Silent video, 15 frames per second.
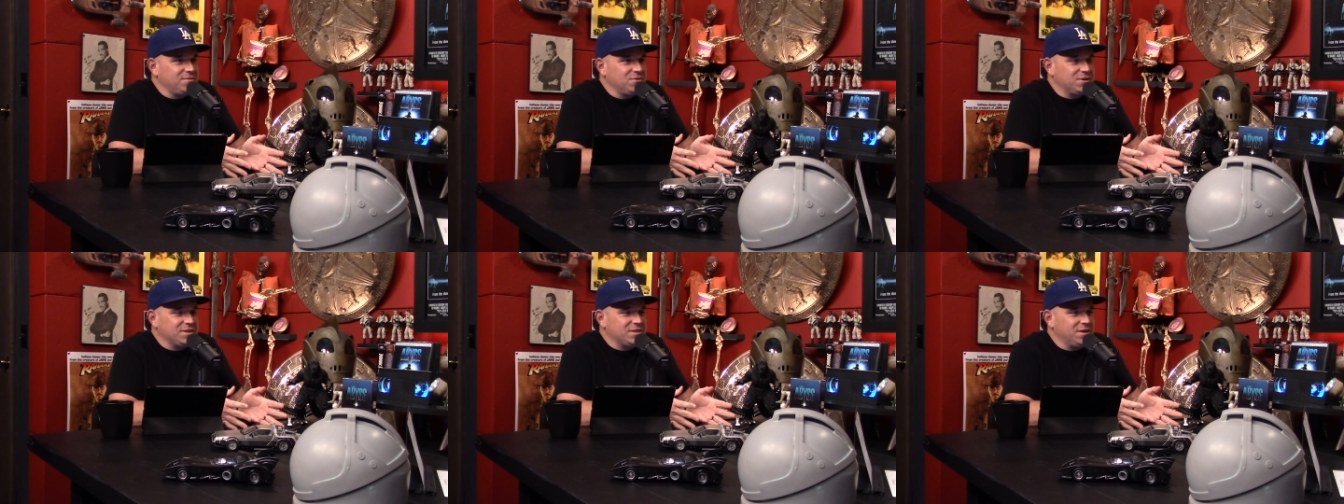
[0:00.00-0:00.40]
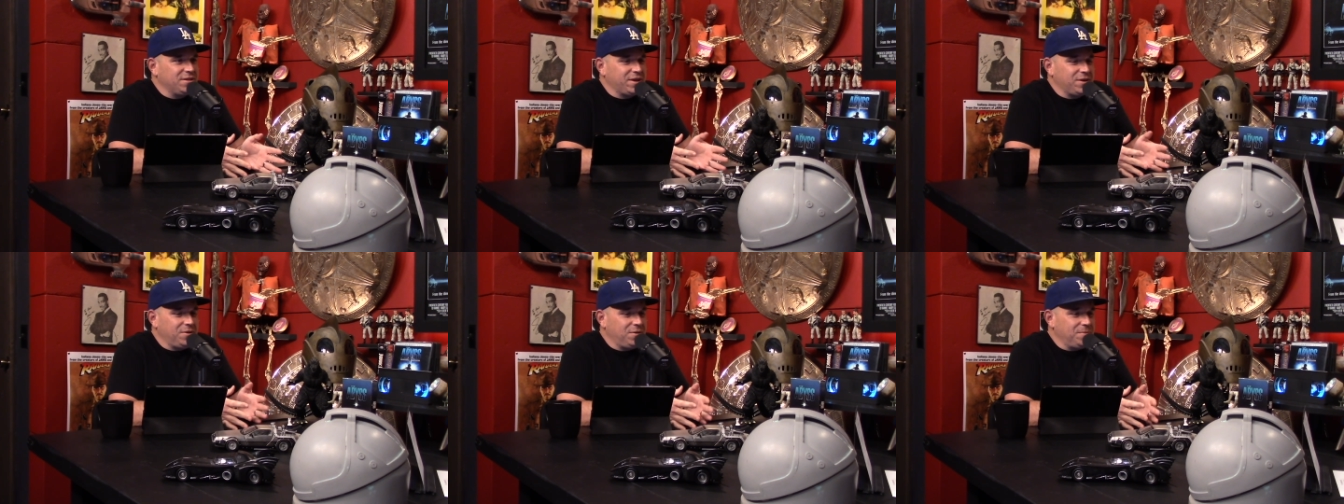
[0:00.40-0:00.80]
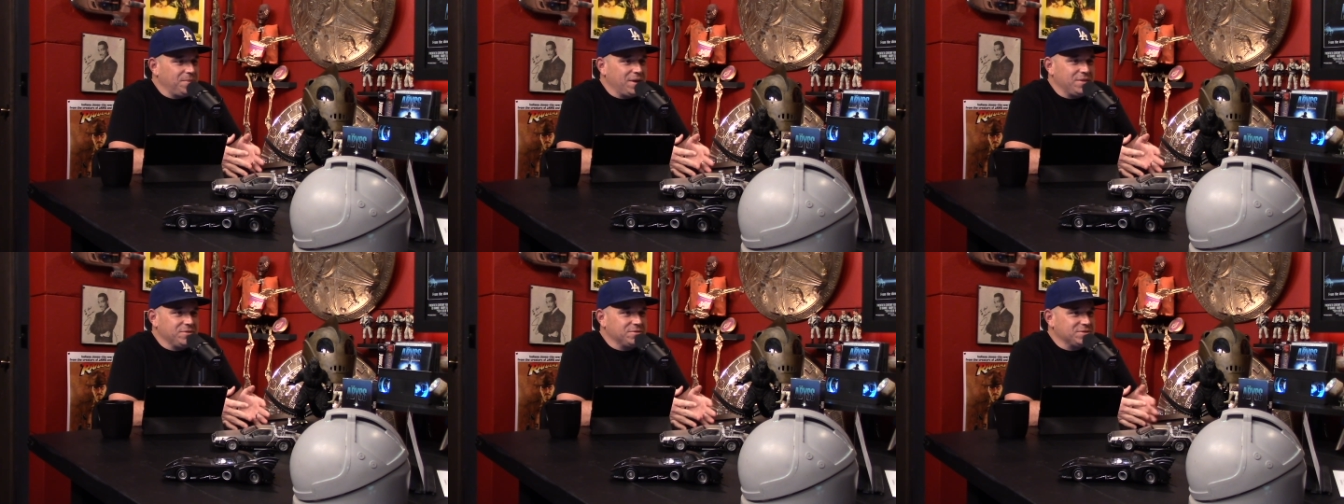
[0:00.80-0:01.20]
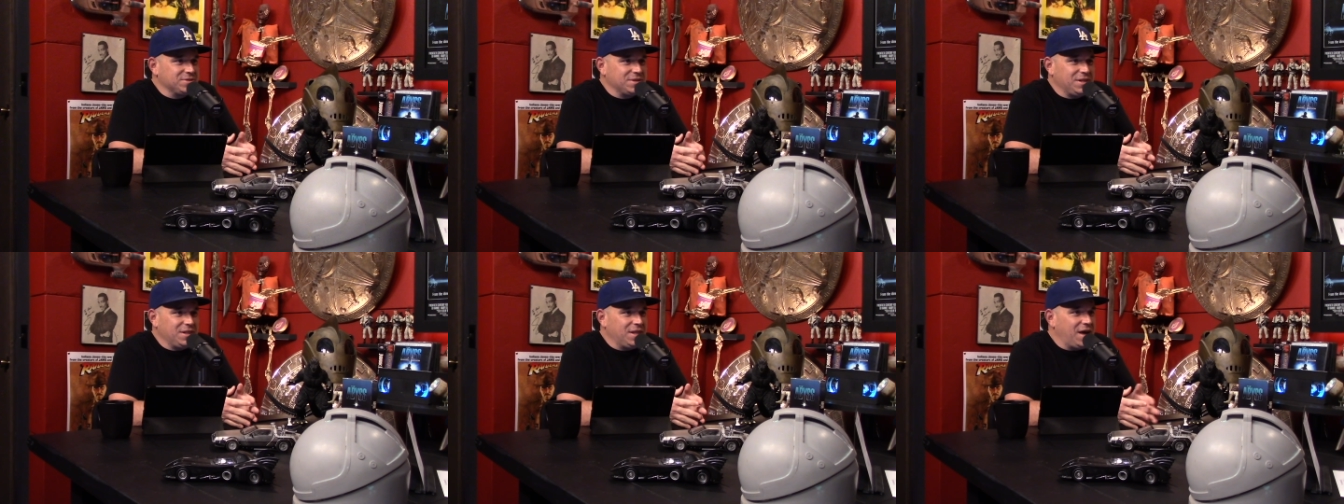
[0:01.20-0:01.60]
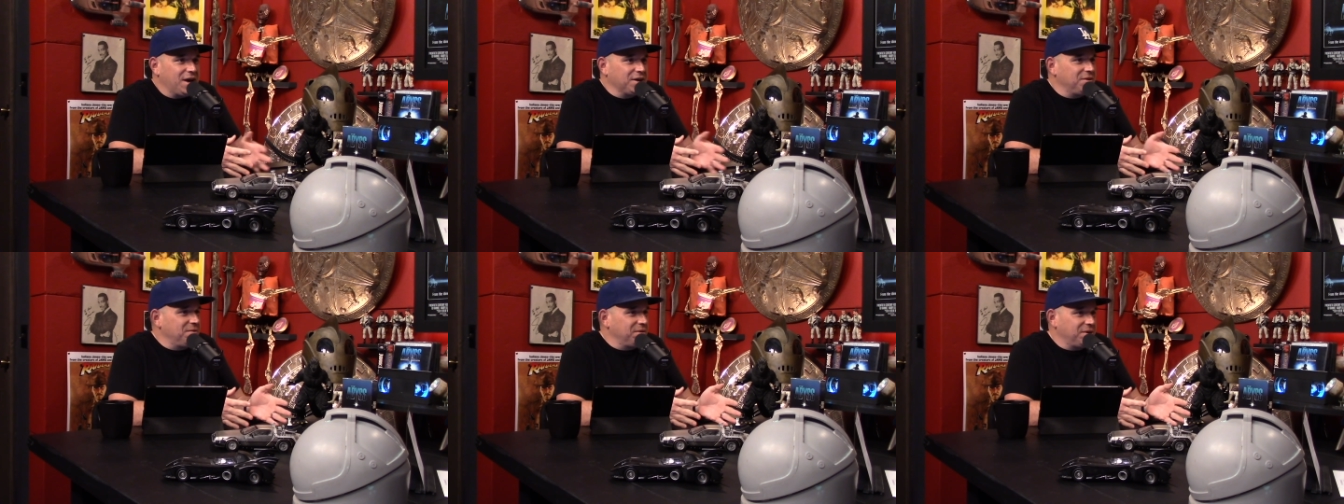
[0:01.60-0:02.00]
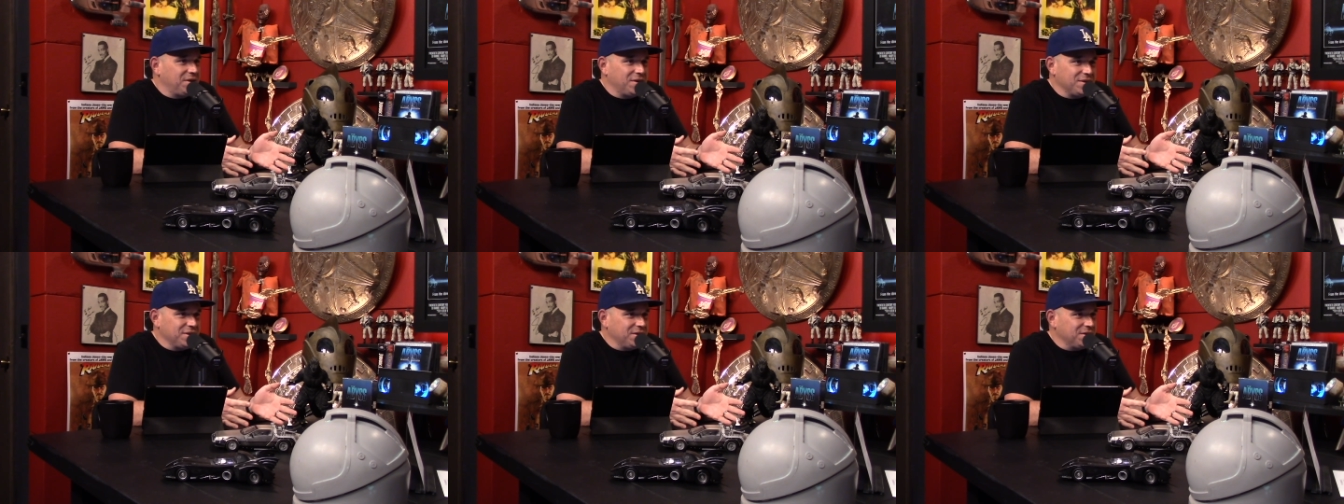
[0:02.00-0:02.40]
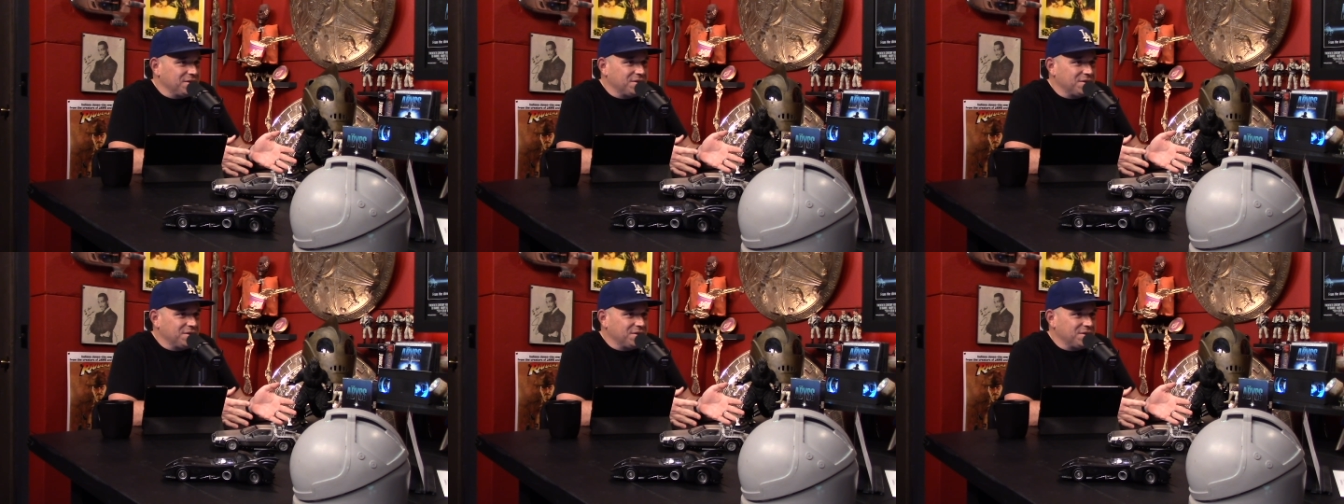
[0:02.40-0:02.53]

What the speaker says: You could tell like, oh man, there's a lot going on here.